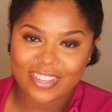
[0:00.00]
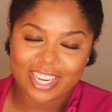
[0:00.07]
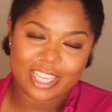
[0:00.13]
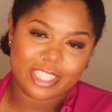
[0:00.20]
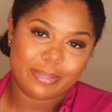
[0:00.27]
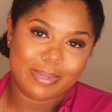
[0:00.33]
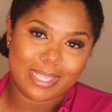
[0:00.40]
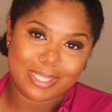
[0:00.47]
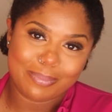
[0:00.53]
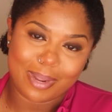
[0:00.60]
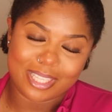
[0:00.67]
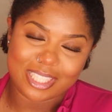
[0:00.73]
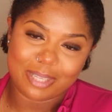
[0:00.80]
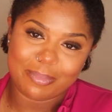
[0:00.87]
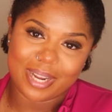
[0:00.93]
video is being
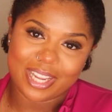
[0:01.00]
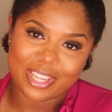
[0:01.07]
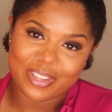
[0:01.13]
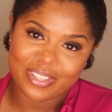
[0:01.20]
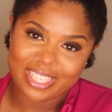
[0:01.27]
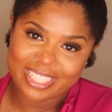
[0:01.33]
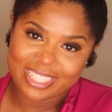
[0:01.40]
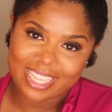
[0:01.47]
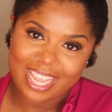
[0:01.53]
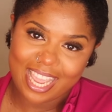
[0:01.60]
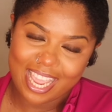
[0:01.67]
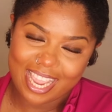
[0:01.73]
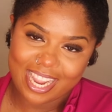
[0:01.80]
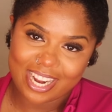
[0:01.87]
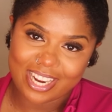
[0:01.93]
sponsored by Yolissa
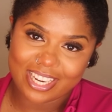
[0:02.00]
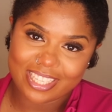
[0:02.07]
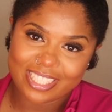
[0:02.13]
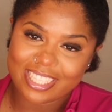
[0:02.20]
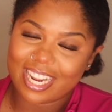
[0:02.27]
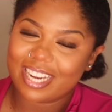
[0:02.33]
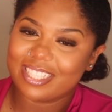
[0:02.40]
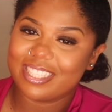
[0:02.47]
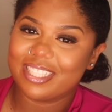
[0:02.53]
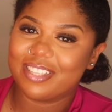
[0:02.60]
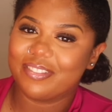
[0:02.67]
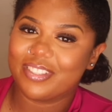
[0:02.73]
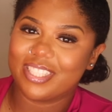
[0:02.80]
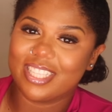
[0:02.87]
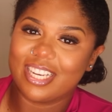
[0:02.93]
Hair. Shout out to
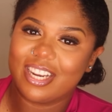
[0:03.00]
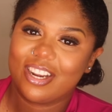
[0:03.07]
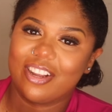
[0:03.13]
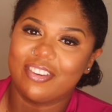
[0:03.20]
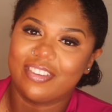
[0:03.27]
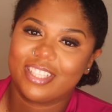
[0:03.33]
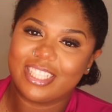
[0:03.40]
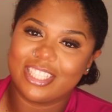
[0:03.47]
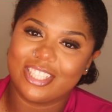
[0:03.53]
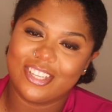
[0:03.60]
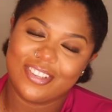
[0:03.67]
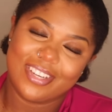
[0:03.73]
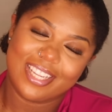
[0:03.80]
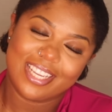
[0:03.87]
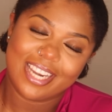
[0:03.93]
them for sending over this
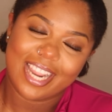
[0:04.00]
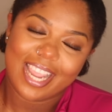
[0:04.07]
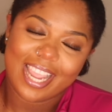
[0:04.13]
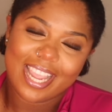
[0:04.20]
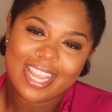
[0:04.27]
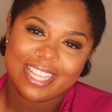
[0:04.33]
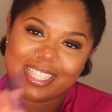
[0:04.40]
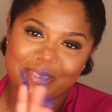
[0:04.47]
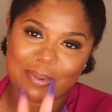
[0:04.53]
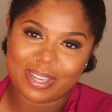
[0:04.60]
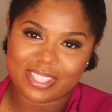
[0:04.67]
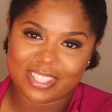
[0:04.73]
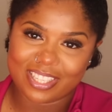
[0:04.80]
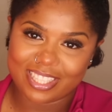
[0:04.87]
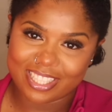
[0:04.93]
unit and
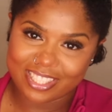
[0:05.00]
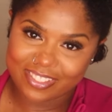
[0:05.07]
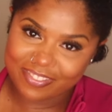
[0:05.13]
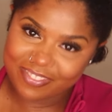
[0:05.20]
sponsoring this